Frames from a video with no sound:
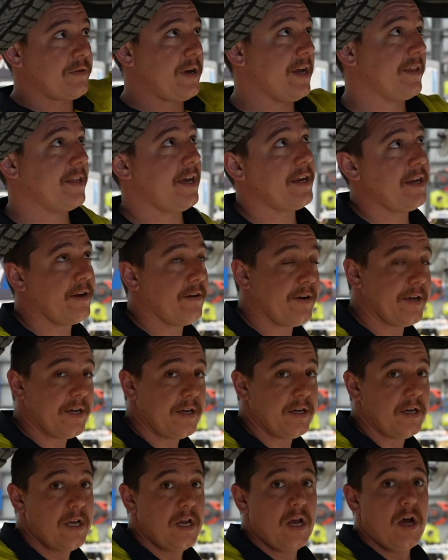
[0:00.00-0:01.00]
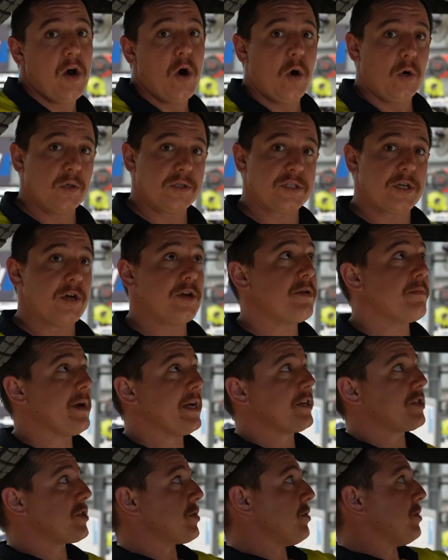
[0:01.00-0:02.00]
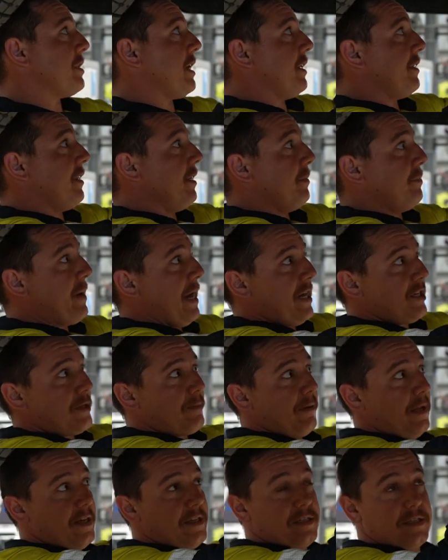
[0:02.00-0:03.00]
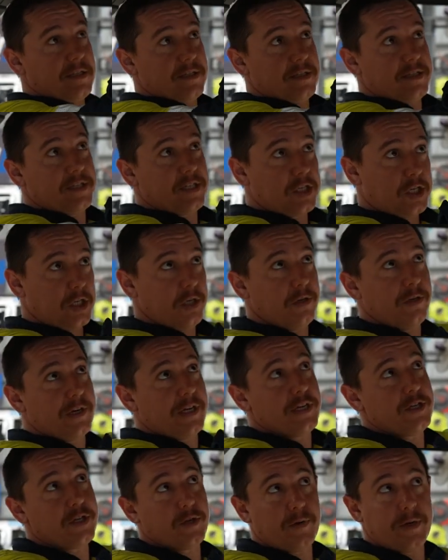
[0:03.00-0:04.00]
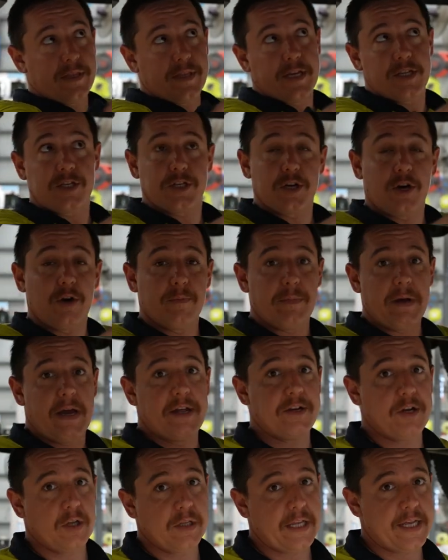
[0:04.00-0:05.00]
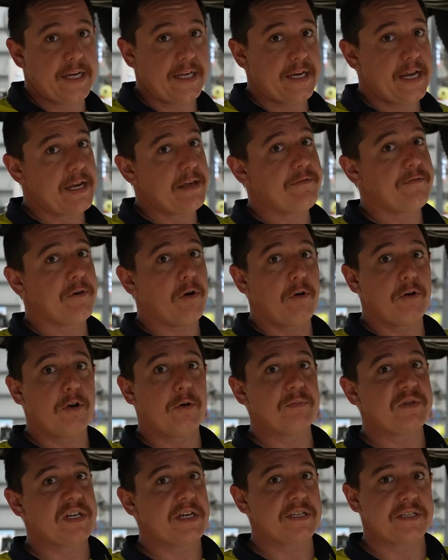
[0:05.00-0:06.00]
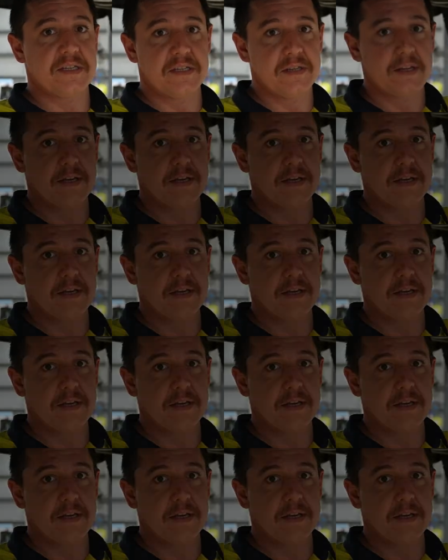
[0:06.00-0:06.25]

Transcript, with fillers: around that area. Also to make sure that the bash plates are secured and doing their job and not letting any foreign objects in